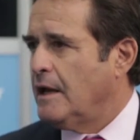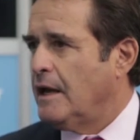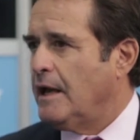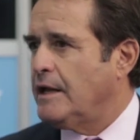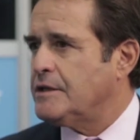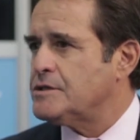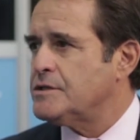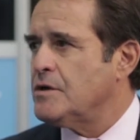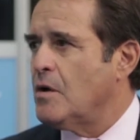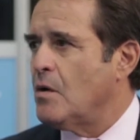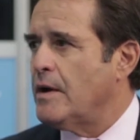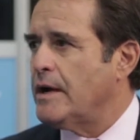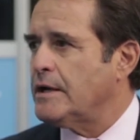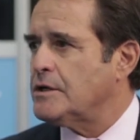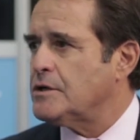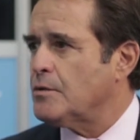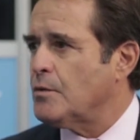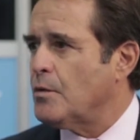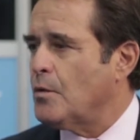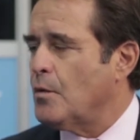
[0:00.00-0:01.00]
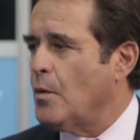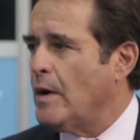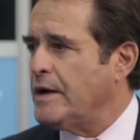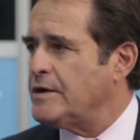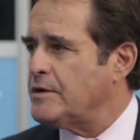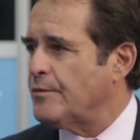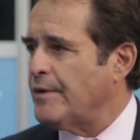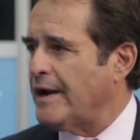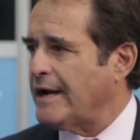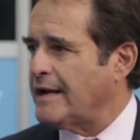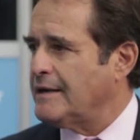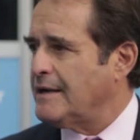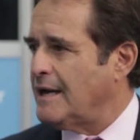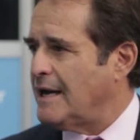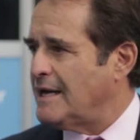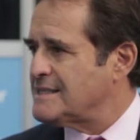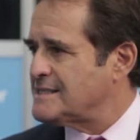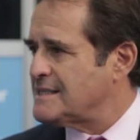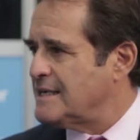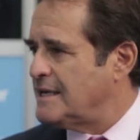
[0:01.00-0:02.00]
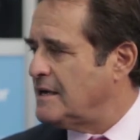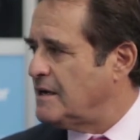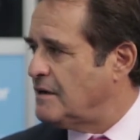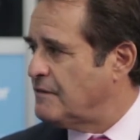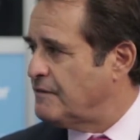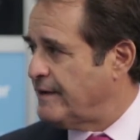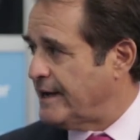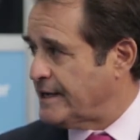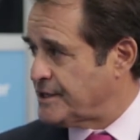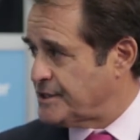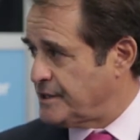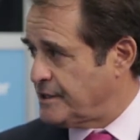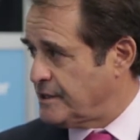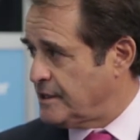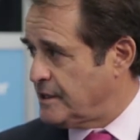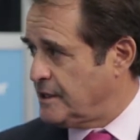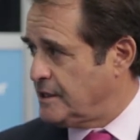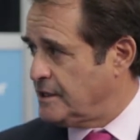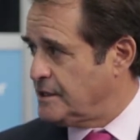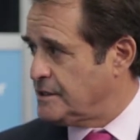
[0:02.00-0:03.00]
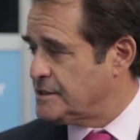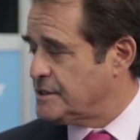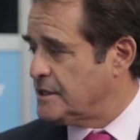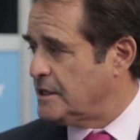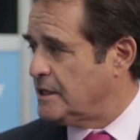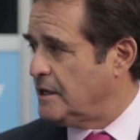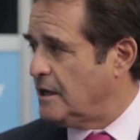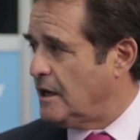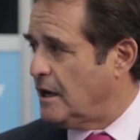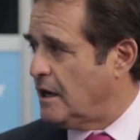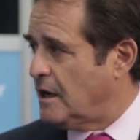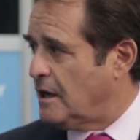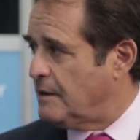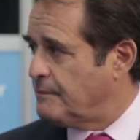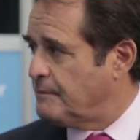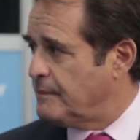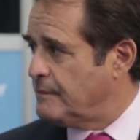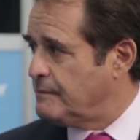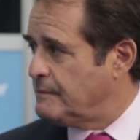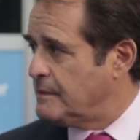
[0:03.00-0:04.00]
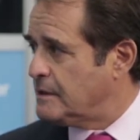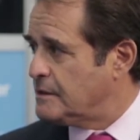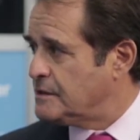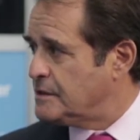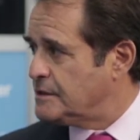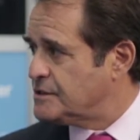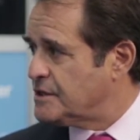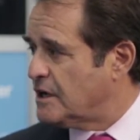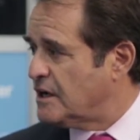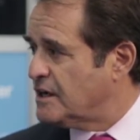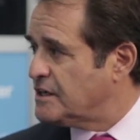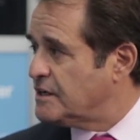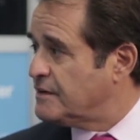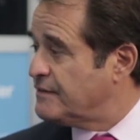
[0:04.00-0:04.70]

It's knowing when to recognize an infection is starting to